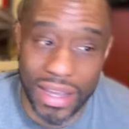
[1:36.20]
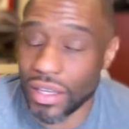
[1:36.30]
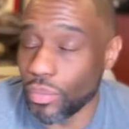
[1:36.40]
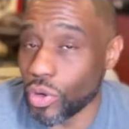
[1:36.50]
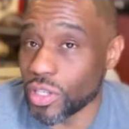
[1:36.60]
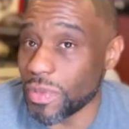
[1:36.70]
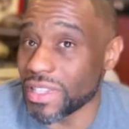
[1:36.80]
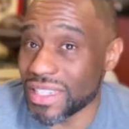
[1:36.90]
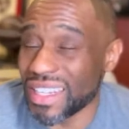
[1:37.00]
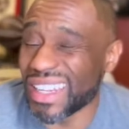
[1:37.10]
Your boy
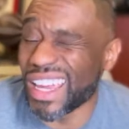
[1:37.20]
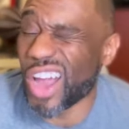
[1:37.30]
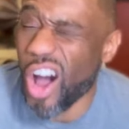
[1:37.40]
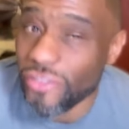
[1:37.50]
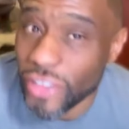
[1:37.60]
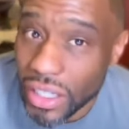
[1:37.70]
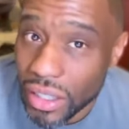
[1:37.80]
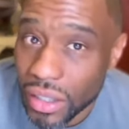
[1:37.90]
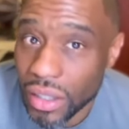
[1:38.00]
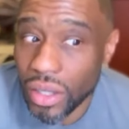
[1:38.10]
spent Sunday
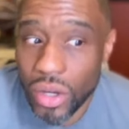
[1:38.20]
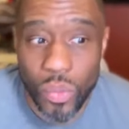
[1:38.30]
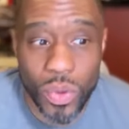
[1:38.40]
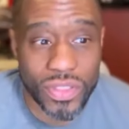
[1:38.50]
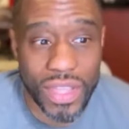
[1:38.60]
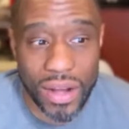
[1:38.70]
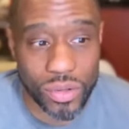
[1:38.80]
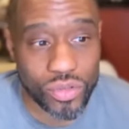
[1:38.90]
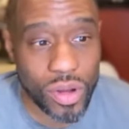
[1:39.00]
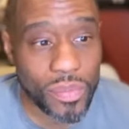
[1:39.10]
golfing with
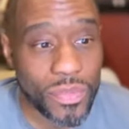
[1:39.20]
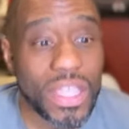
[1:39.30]
Donald Trump.